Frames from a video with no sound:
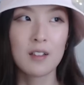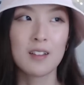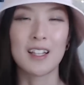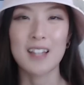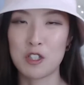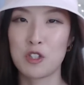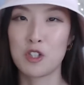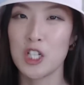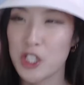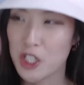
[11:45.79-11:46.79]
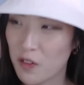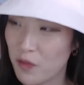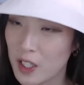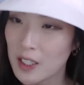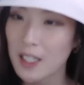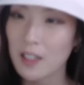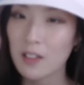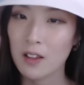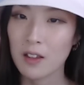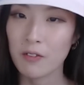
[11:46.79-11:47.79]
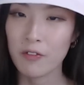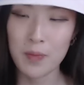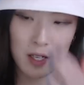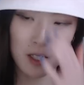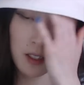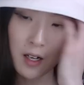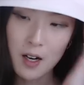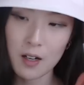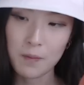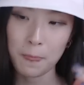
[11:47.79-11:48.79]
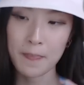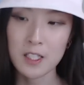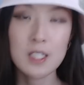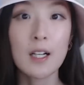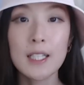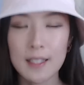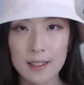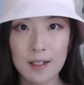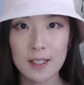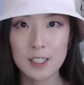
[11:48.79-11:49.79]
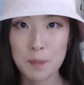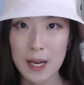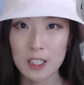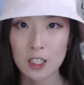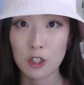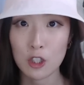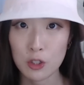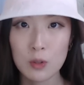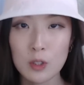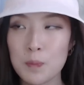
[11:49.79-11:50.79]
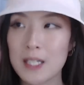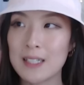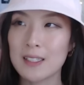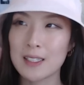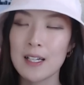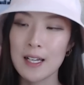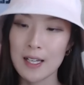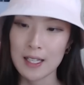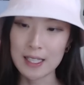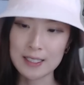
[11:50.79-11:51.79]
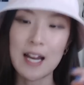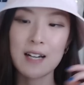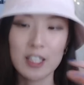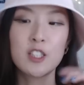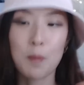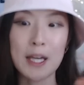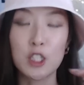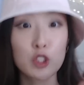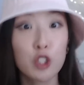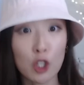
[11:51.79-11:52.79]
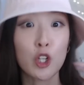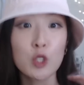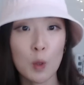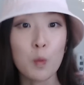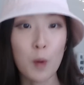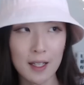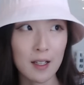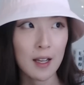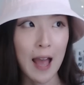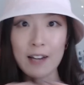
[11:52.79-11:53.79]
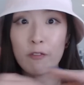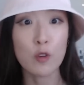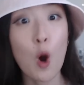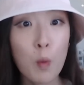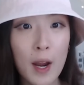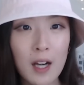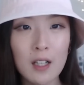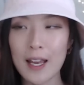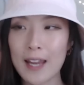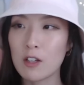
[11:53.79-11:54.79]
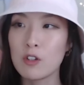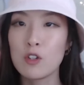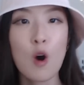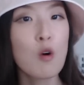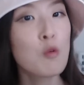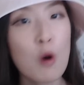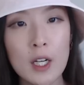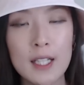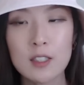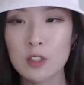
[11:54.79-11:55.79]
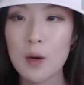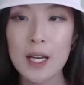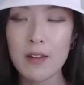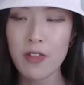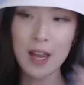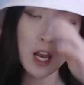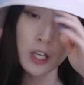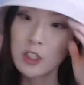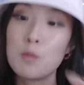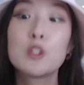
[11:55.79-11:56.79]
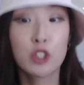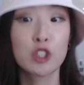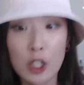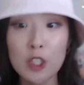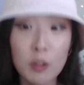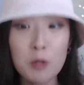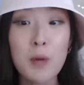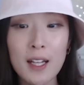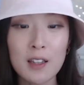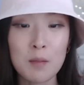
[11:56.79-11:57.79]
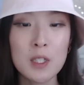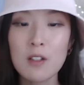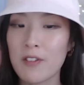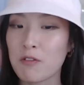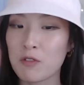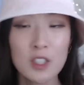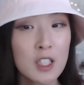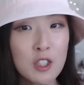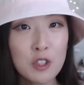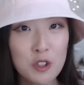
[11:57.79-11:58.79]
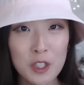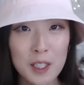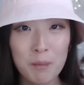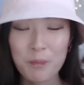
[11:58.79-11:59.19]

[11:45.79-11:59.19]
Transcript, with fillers: like that crushed feeling from the sudden and unexpected news because it's it's kind of like somebody stirring you awake out of nowhere, like no warnings, no anything. Someone stirring you awake in the middle of a really good dream